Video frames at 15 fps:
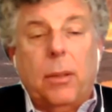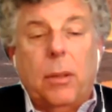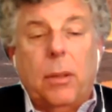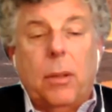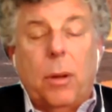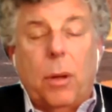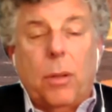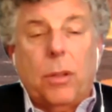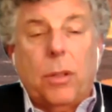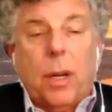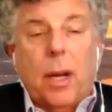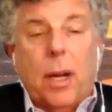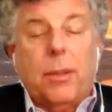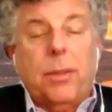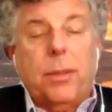
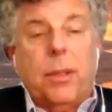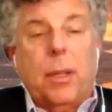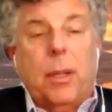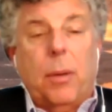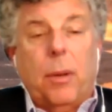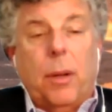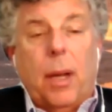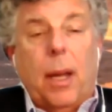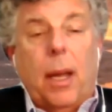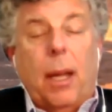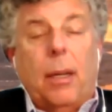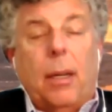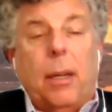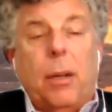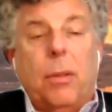Schotz,
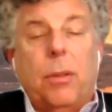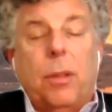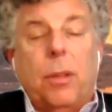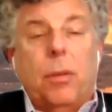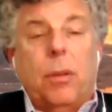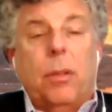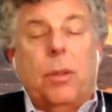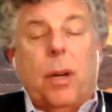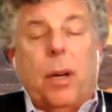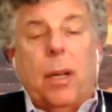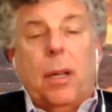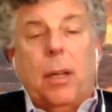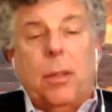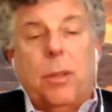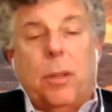adhere to, and try to
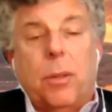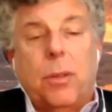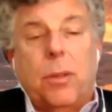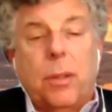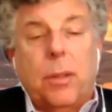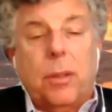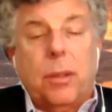get associates